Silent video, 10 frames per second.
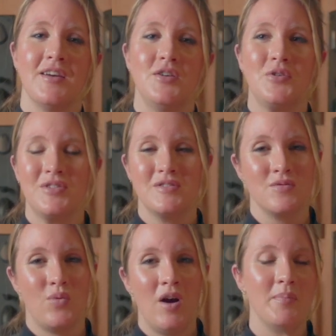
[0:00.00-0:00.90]
you could
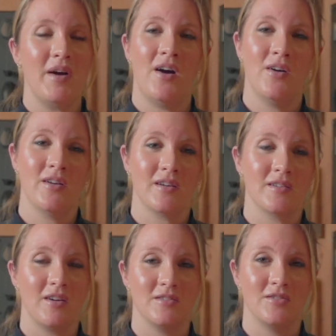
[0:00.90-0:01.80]
swap out
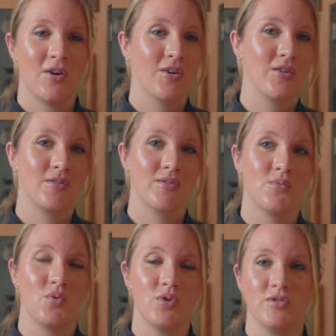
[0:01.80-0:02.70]
a darker
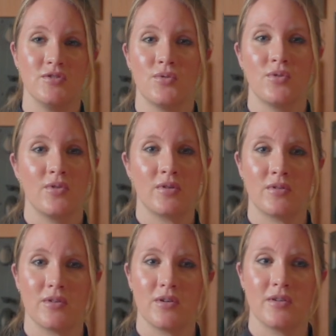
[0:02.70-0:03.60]
wood door
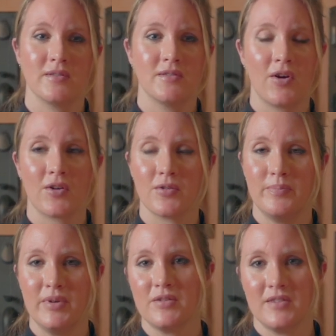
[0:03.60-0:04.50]
or a darker
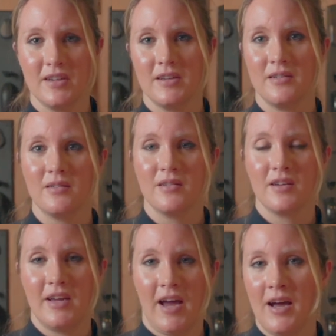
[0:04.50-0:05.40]
built-in
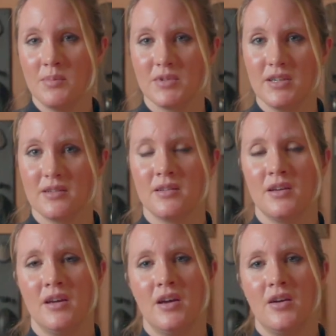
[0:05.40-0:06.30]
cabinet
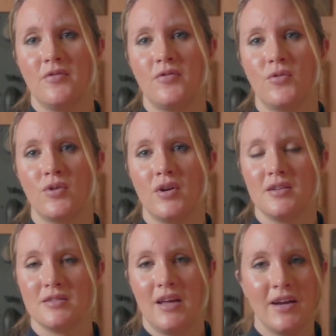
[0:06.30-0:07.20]
for a
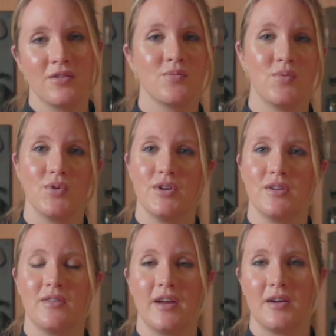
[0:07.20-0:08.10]
lighter
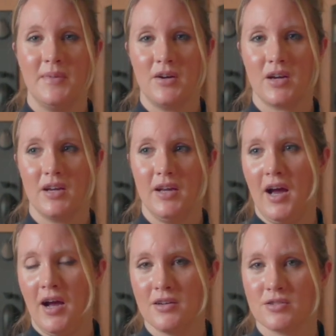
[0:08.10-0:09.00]
wood like American
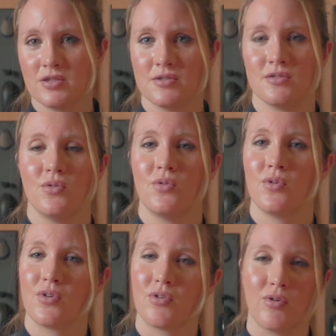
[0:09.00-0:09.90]
ash
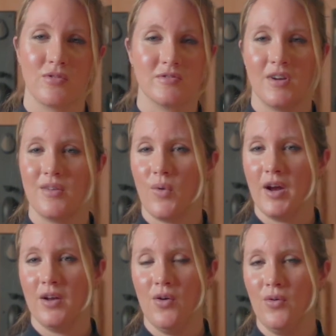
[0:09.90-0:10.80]
or quarter sawn
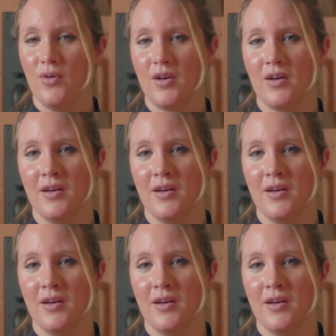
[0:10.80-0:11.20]
white oak.